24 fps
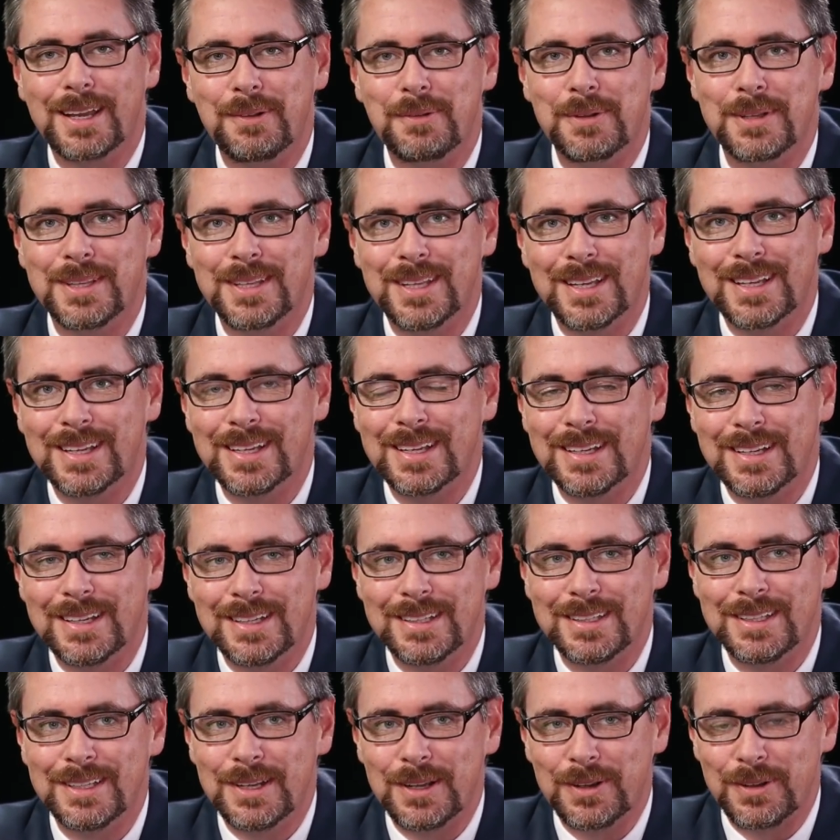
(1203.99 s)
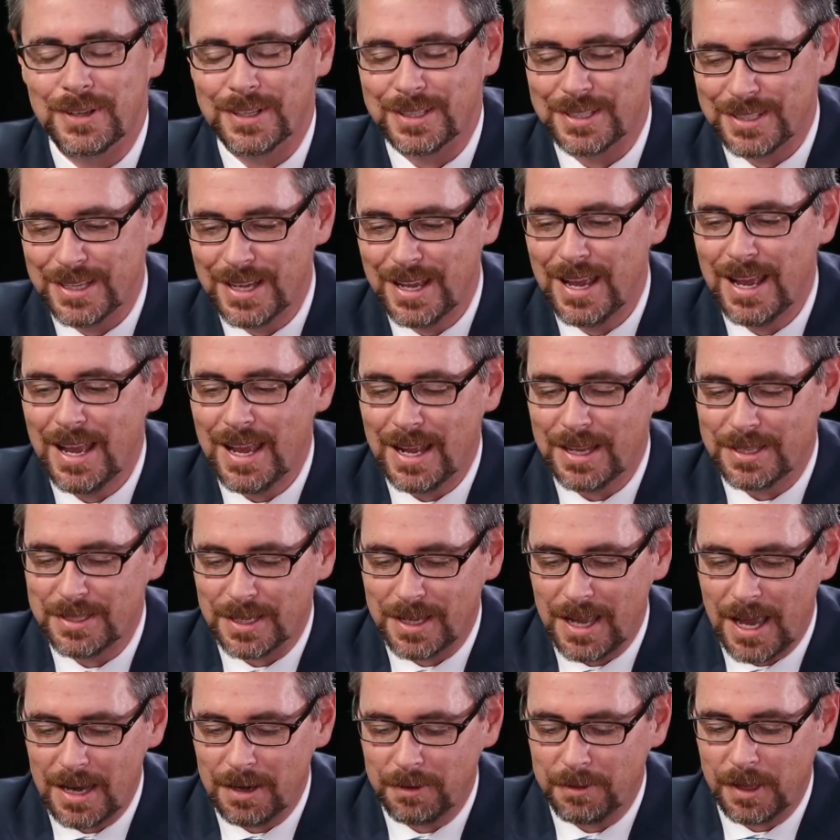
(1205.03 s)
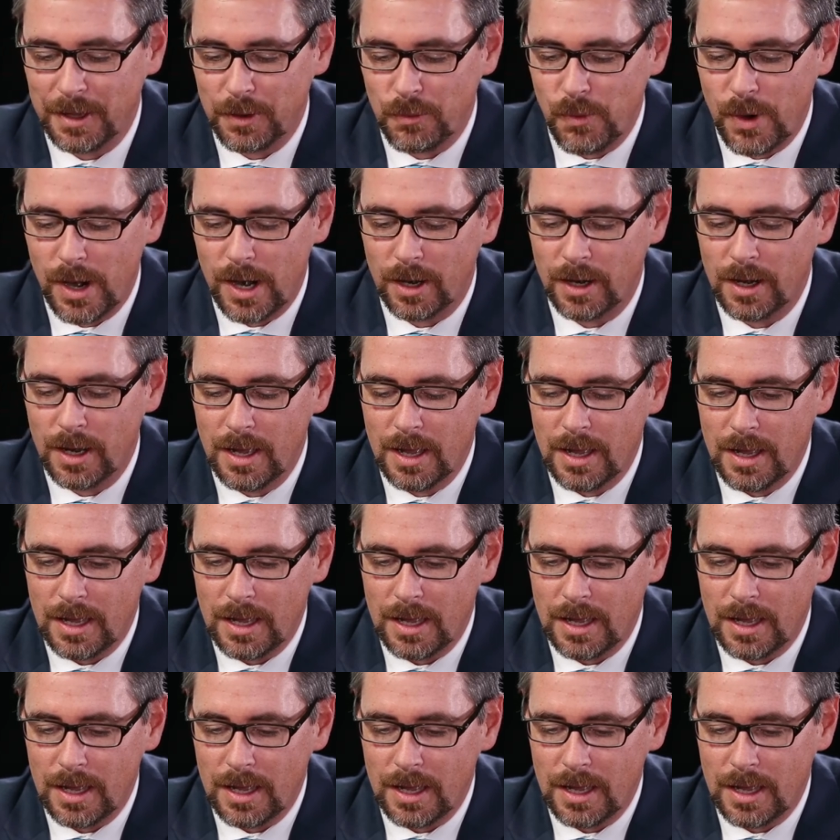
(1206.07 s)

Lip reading: I would think, it's a kind of thing where